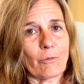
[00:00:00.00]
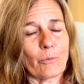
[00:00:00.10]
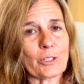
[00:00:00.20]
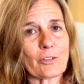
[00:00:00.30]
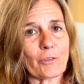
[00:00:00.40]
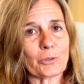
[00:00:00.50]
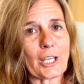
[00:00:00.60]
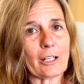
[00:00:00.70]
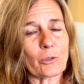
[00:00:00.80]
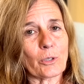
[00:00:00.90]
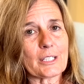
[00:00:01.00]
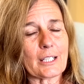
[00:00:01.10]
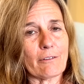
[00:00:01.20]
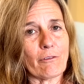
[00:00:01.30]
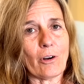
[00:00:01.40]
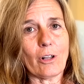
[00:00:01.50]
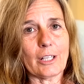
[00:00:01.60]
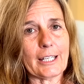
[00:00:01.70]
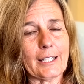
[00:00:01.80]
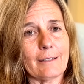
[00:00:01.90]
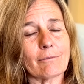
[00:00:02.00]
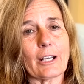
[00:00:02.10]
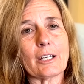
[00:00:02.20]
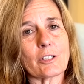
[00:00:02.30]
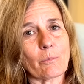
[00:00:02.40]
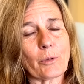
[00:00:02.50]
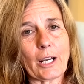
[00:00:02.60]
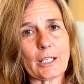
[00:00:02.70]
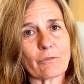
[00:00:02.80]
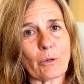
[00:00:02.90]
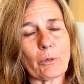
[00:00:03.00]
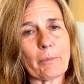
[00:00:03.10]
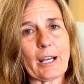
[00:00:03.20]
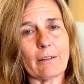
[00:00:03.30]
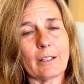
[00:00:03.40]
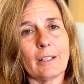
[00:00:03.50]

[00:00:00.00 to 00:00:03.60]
which of those categories they fall in, range in price from about